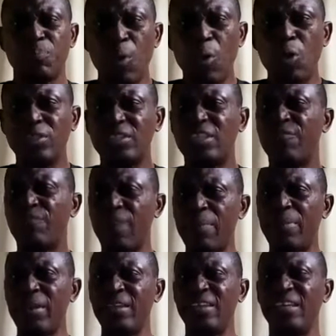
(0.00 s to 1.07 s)
poultry
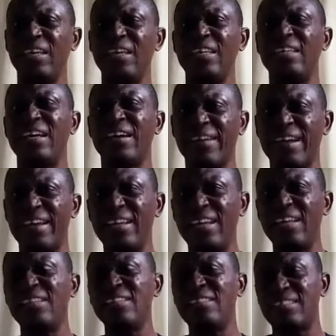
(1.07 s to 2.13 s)
farming in the
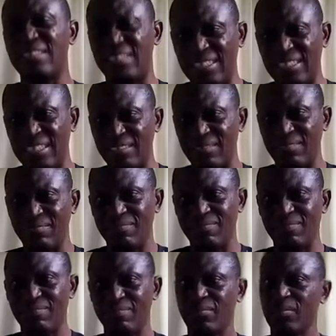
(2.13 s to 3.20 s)
raining season.
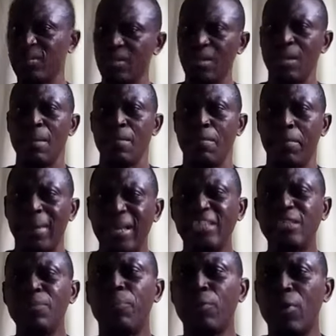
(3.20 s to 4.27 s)

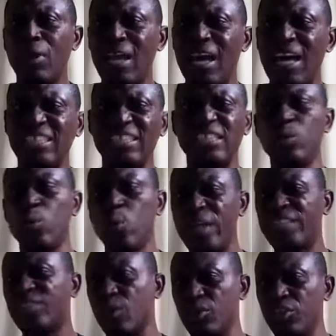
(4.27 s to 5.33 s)
Managing broilers in
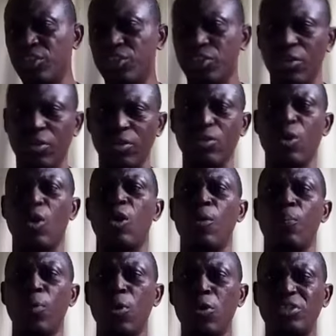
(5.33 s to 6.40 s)
wet condition
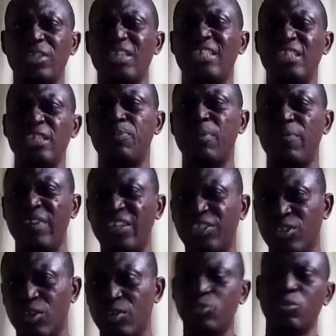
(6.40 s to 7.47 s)
or poultry disease
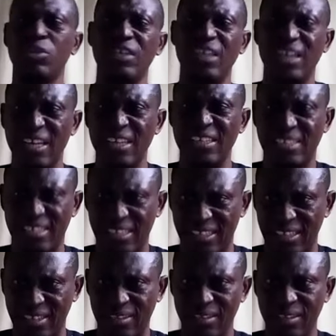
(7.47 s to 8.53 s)
prevention during the rainy
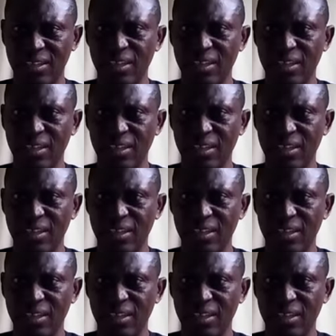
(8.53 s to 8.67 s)
season.